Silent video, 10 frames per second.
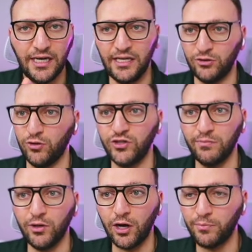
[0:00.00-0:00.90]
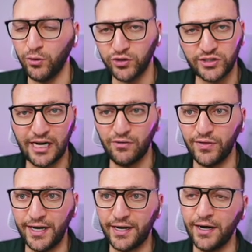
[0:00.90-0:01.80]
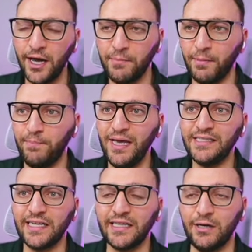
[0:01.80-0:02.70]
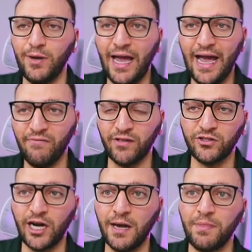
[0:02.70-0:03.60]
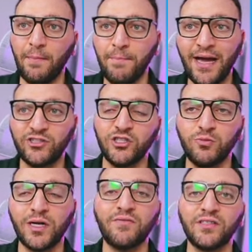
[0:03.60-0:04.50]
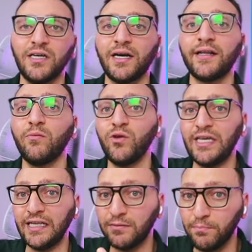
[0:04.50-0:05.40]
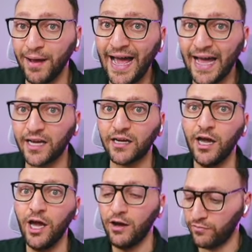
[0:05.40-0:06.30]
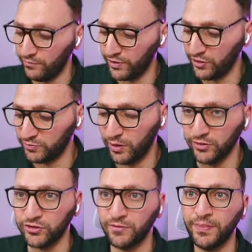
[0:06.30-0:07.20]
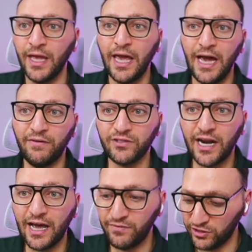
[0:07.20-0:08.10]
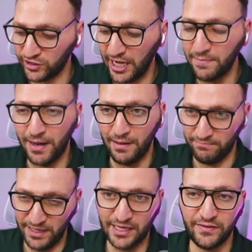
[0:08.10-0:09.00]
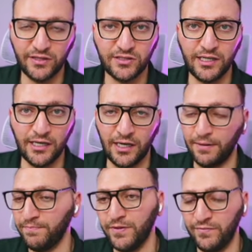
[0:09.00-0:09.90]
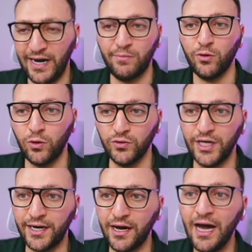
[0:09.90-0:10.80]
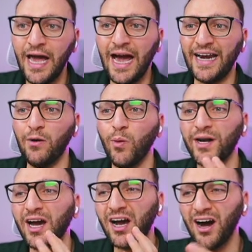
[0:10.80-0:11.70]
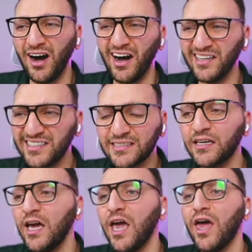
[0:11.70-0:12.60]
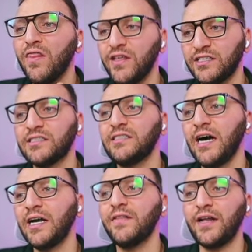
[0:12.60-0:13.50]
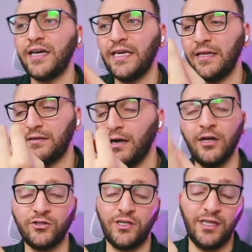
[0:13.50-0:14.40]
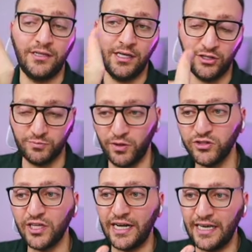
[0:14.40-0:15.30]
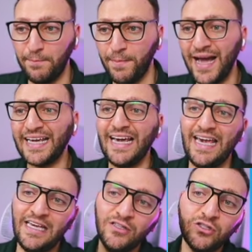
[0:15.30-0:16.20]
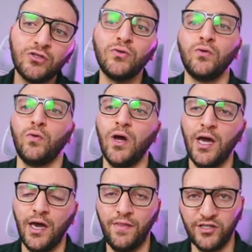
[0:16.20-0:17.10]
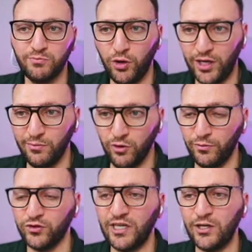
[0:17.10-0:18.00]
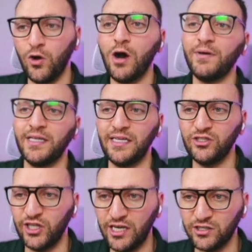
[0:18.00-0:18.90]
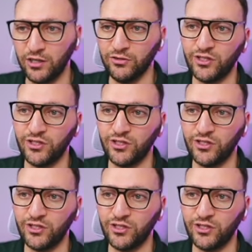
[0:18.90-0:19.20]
It's all in the blog post down there. But basically, we have the type that matches whatever data that we get back from the response. After I have this type, I'm making this um, variable called data, and I want to cast this data that I get, uh, sorry, the, the response that I get back into this Pokemon, because I know I'm getting JSON.